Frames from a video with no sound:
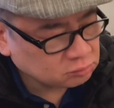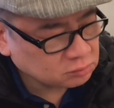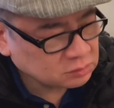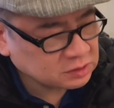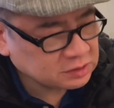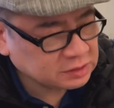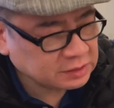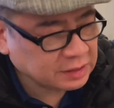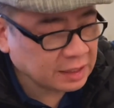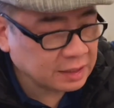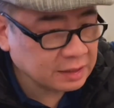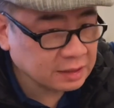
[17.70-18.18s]

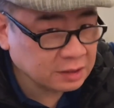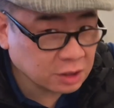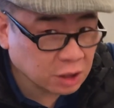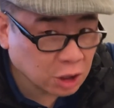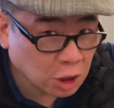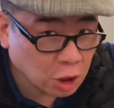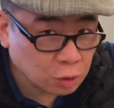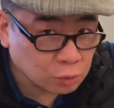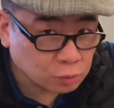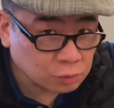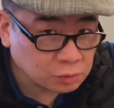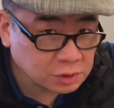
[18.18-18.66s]
10
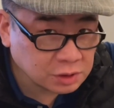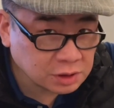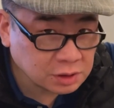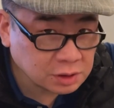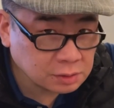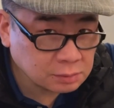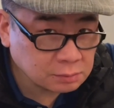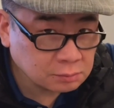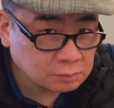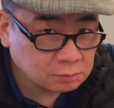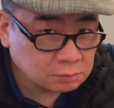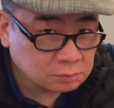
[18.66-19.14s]
coats.
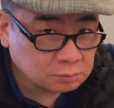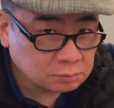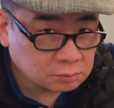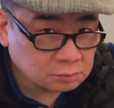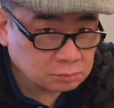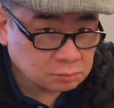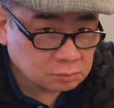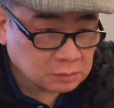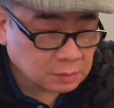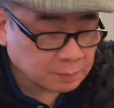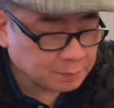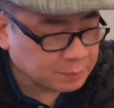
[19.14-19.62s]

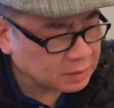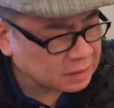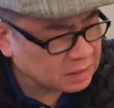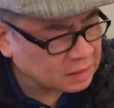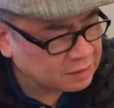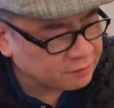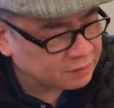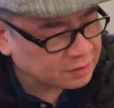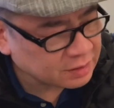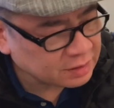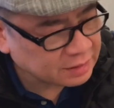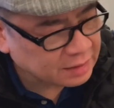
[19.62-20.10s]

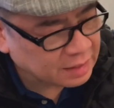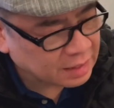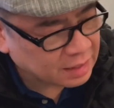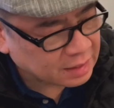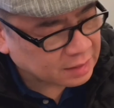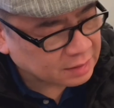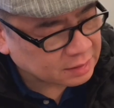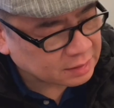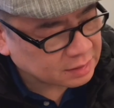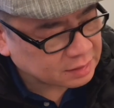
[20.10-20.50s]
Believe it or not,